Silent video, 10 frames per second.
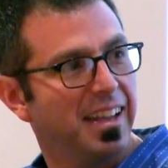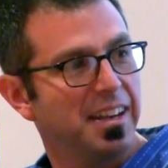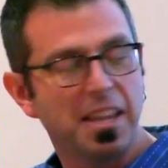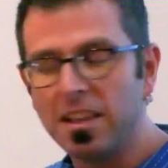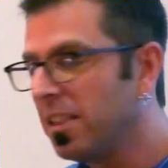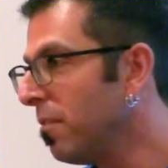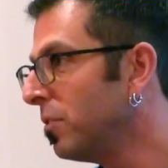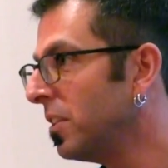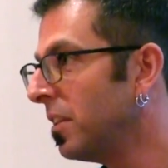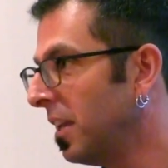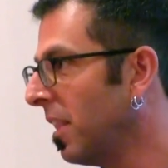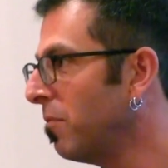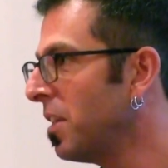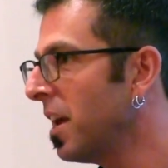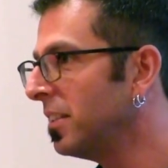And he loved he
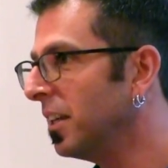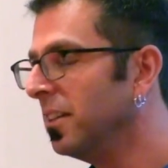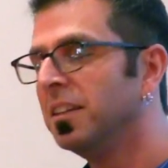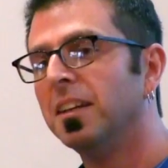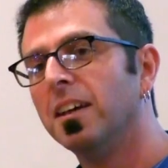loved the idea.